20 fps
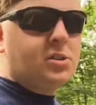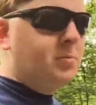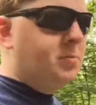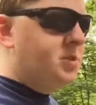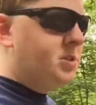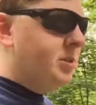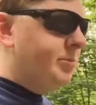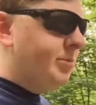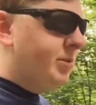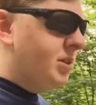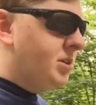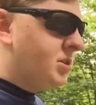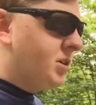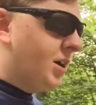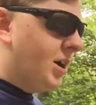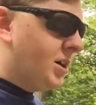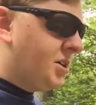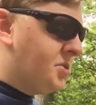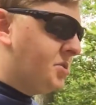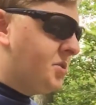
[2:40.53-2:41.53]
I mean, CBS All
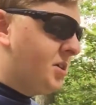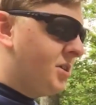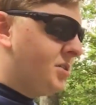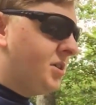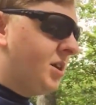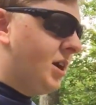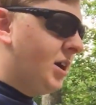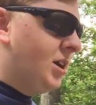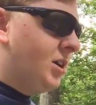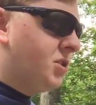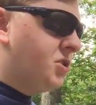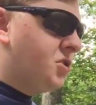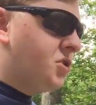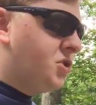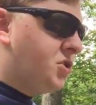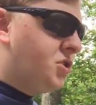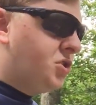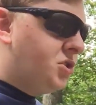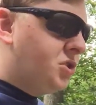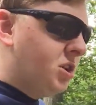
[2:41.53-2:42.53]
Access has a
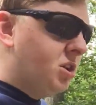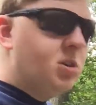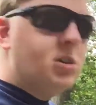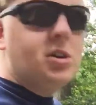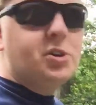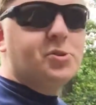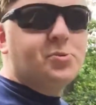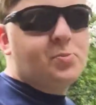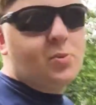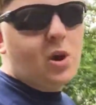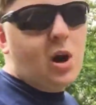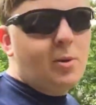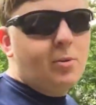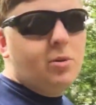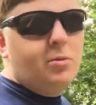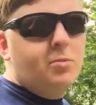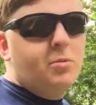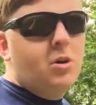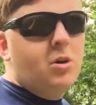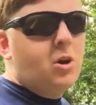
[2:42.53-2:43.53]
serious
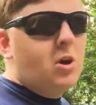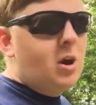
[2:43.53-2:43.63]
problem.